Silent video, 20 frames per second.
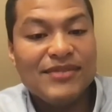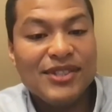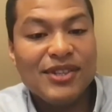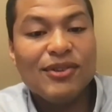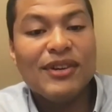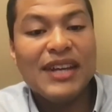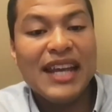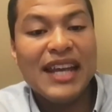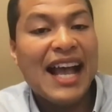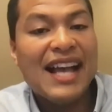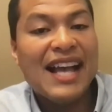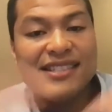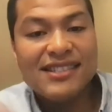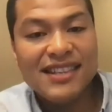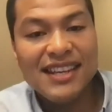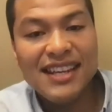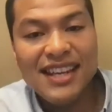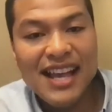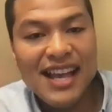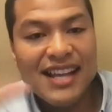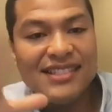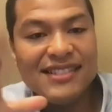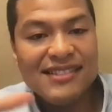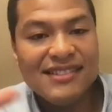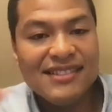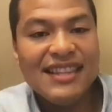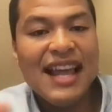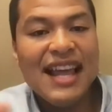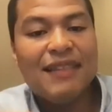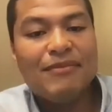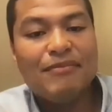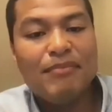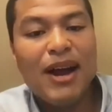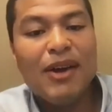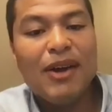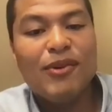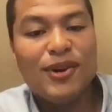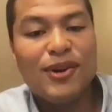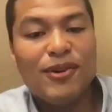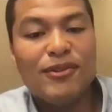So it has that
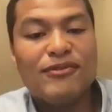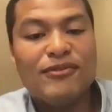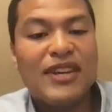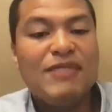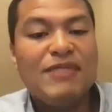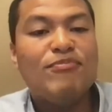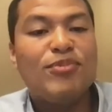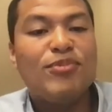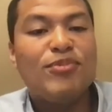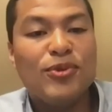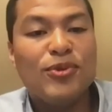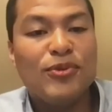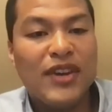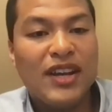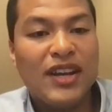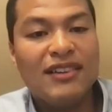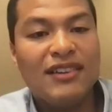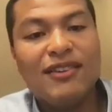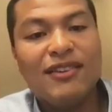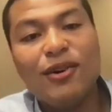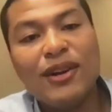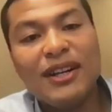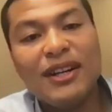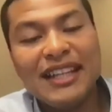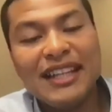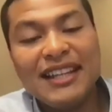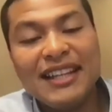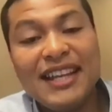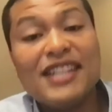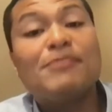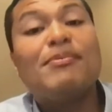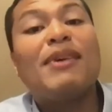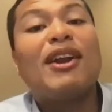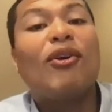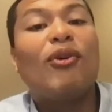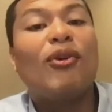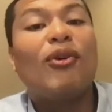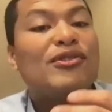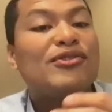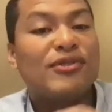power of improving other techniques, but
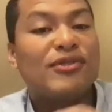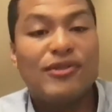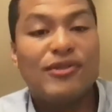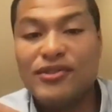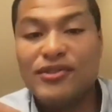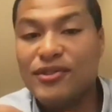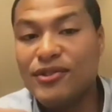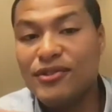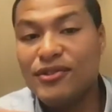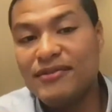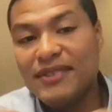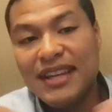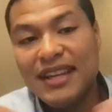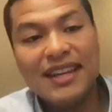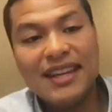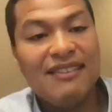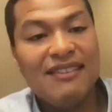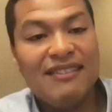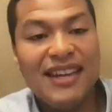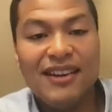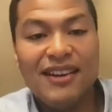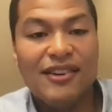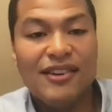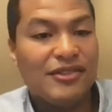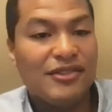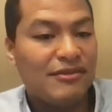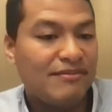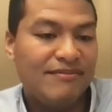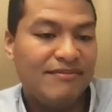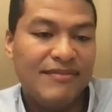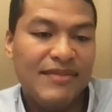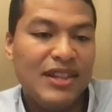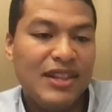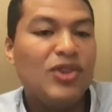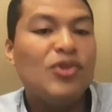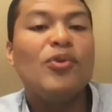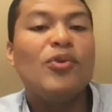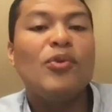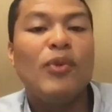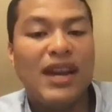also just giving us
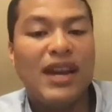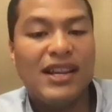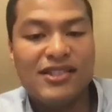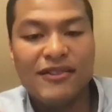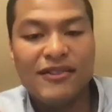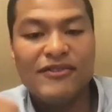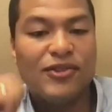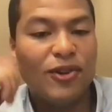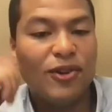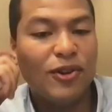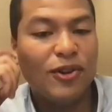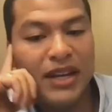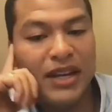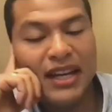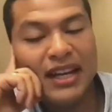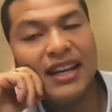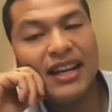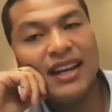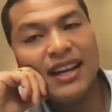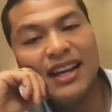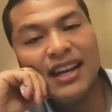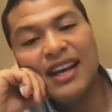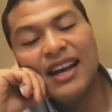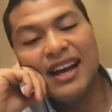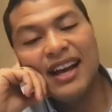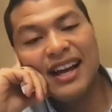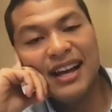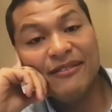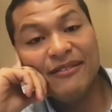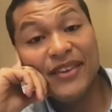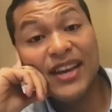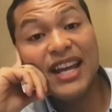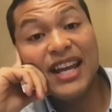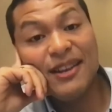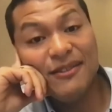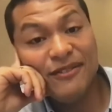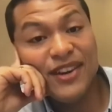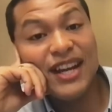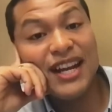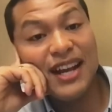new ways of solving
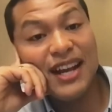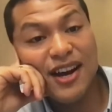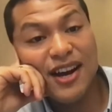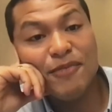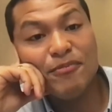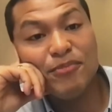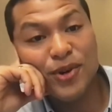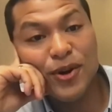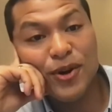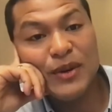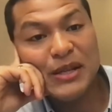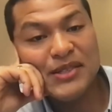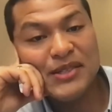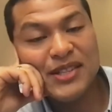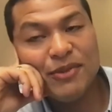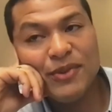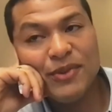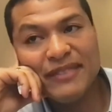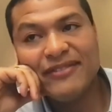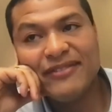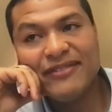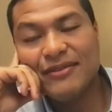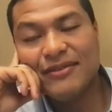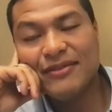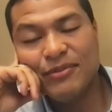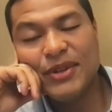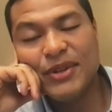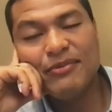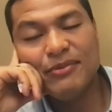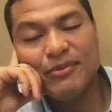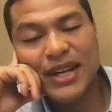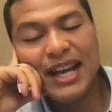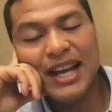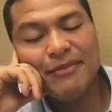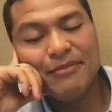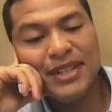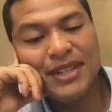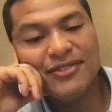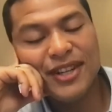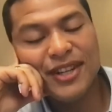very, very hard problems that we
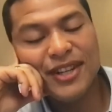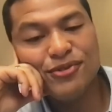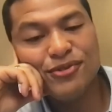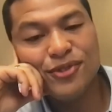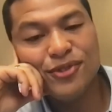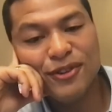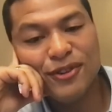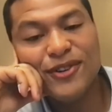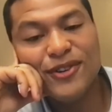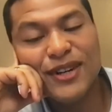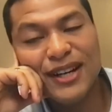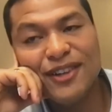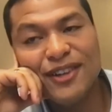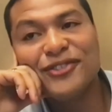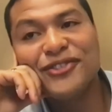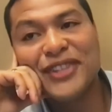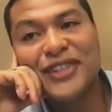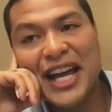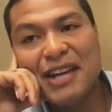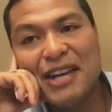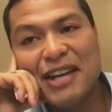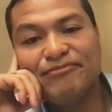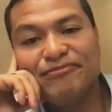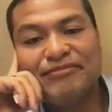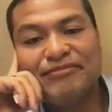have been trying to solve for a long time.